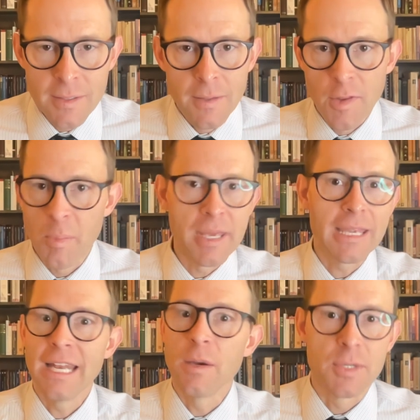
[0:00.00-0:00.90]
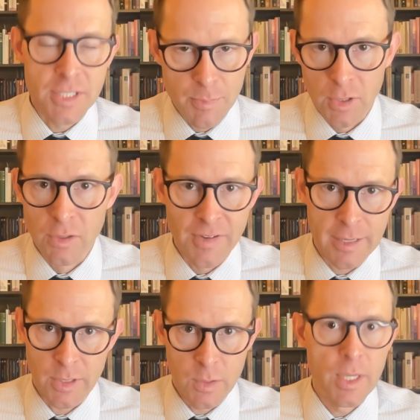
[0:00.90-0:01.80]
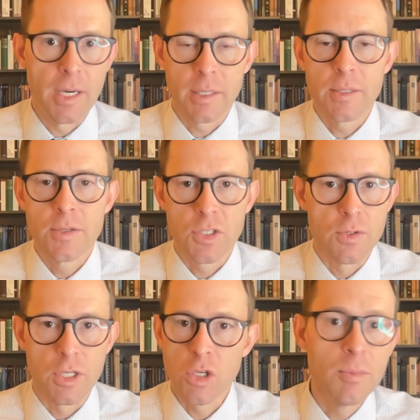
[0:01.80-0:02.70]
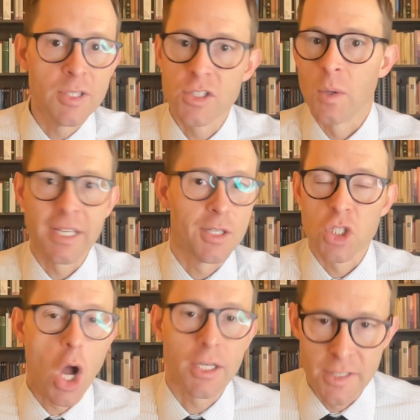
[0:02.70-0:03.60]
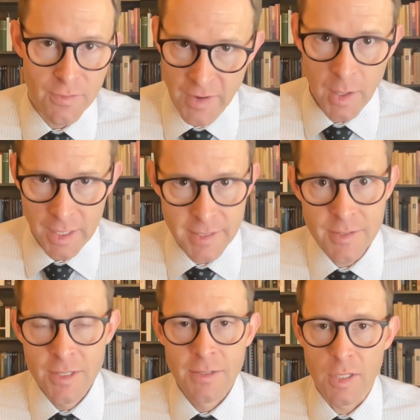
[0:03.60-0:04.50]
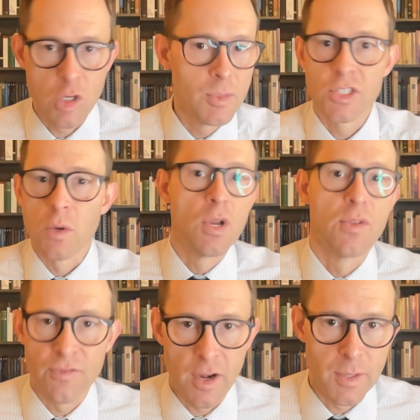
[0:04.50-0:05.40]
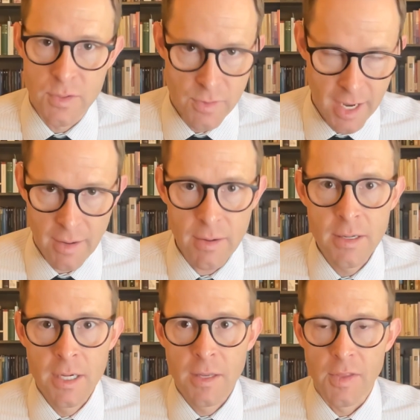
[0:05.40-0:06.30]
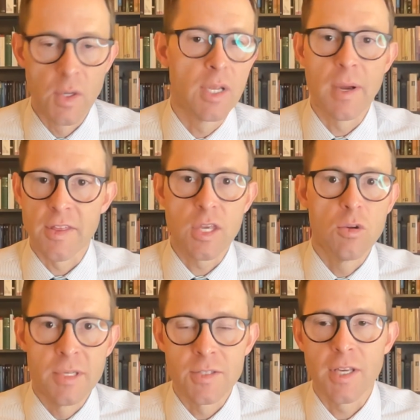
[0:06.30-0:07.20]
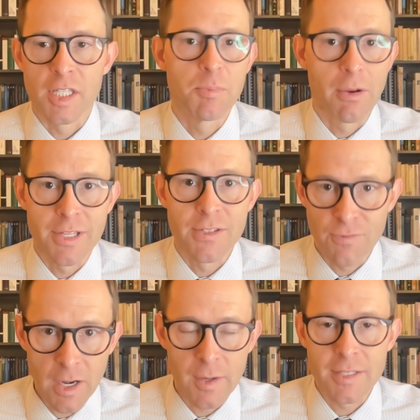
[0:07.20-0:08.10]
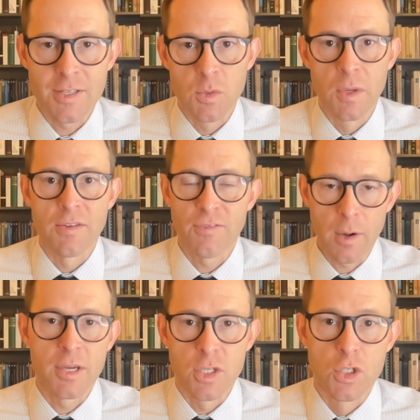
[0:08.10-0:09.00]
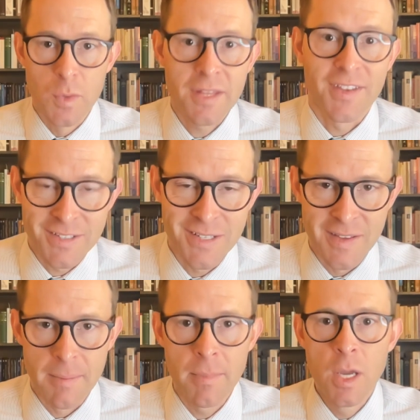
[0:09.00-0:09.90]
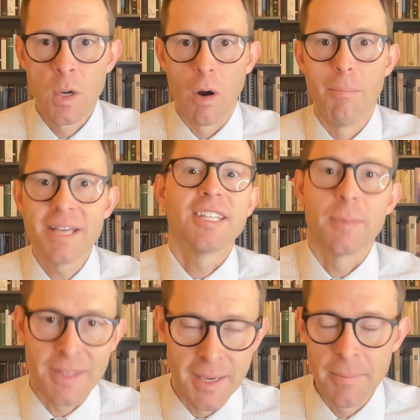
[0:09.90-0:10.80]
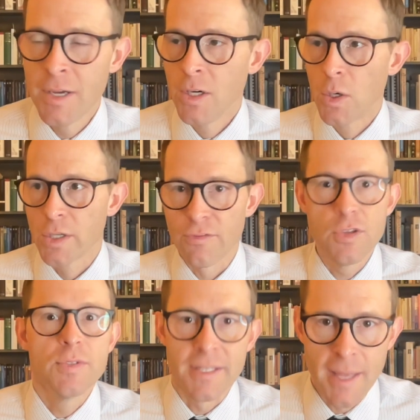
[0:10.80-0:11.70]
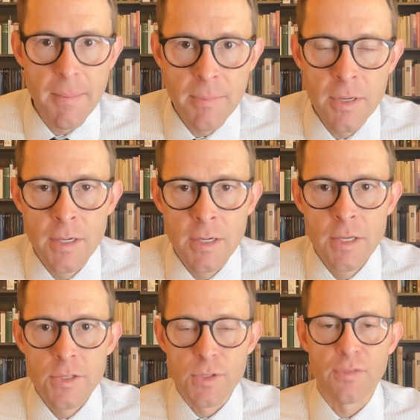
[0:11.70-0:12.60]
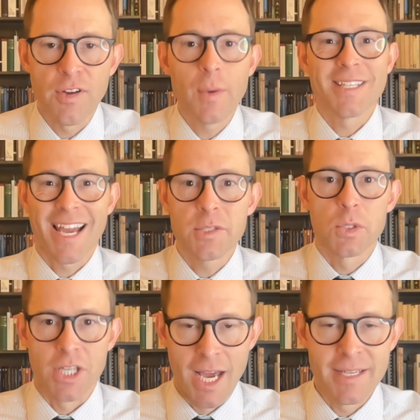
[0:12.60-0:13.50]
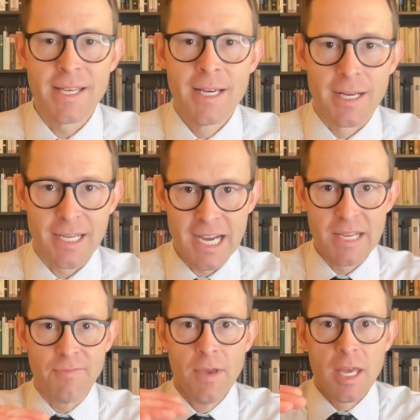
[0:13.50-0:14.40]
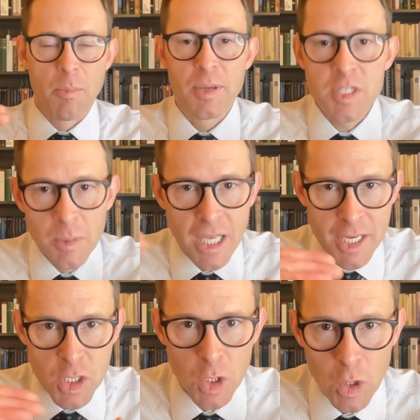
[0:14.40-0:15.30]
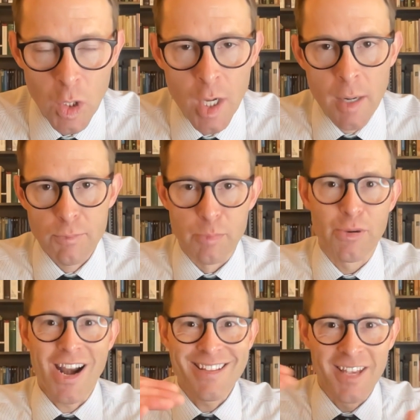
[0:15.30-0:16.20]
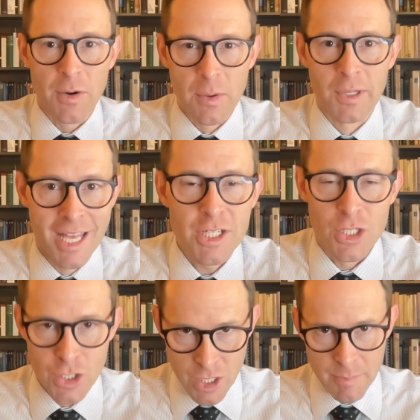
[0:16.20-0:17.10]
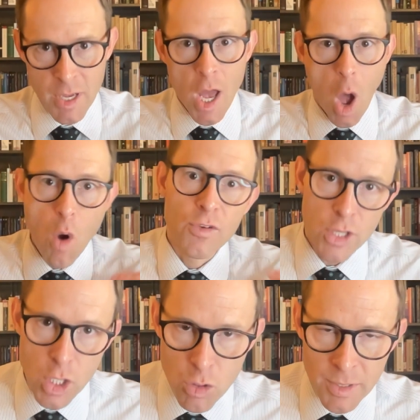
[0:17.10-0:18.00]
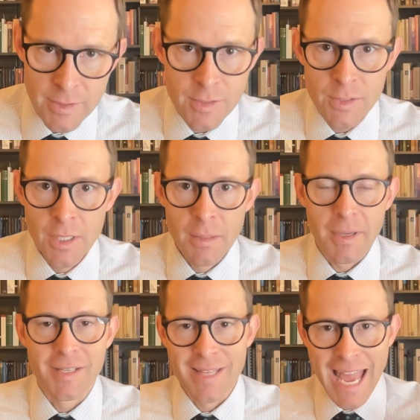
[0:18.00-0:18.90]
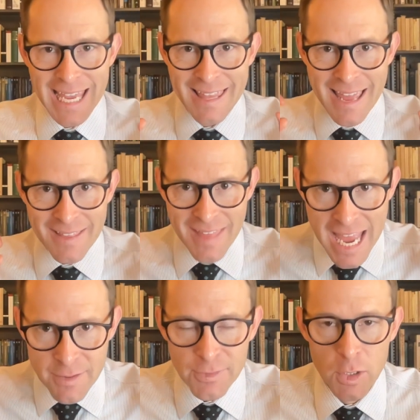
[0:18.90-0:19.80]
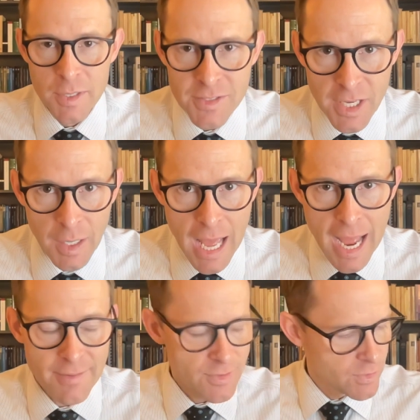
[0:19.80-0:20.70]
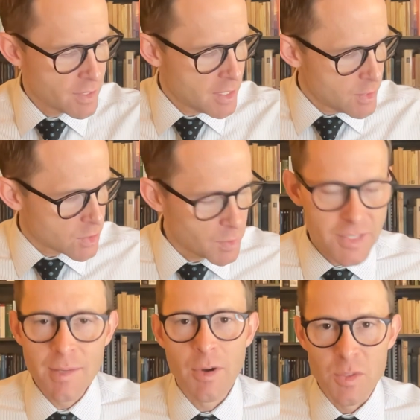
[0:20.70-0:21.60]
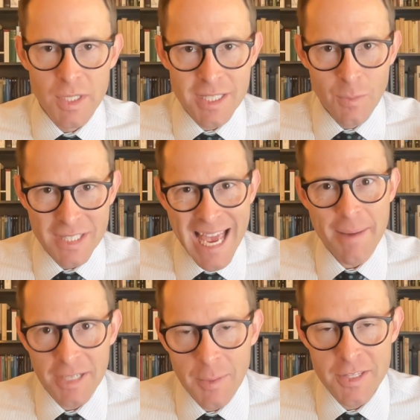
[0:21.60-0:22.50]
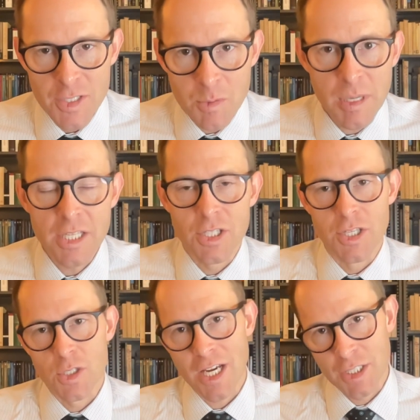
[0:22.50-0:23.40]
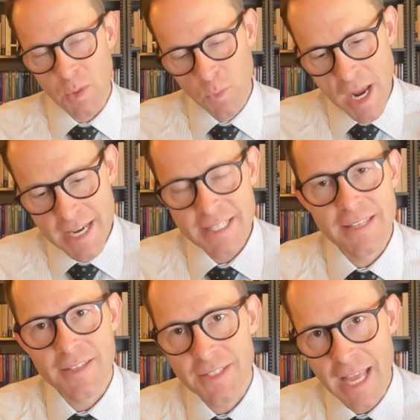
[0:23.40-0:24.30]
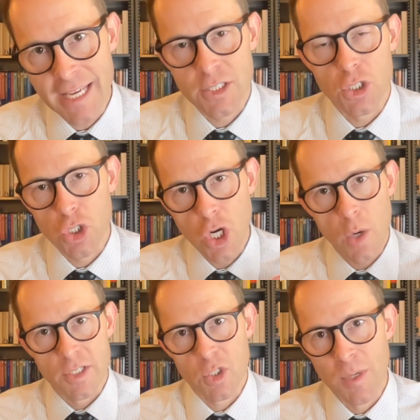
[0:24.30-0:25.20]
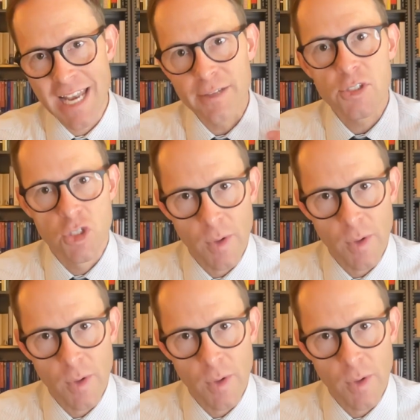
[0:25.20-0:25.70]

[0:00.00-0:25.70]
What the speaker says: there being any reciprocal value here. So the humans don't get to talk to the fairies. The humans don't know the fairies are there. The only way the humans experience the fairies is when the fairies are doing things to them or messing with them or confusing them. So the fairies exercise a kind of epistemological proprietary relationship over the humans because they influence their lives. So in some ways, what's happening with this speech is it's actually raising the stakes to show us, to announce to